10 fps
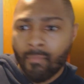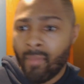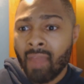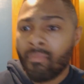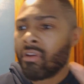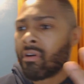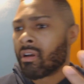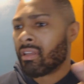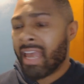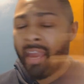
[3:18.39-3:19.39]
Maybe
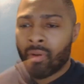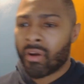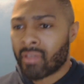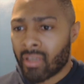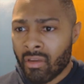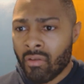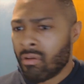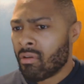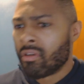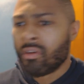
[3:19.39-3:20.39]
you're a late person. You,
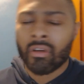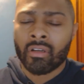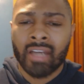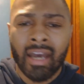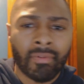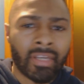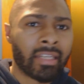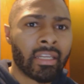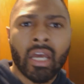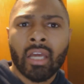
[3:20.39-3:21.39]
you could do your jobs
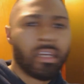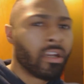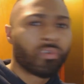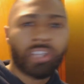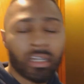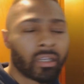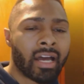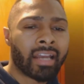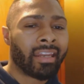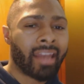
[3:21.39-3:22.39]
at, you know, ten
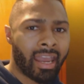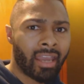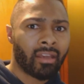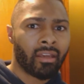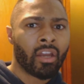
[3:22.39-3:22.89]
o'clock at night.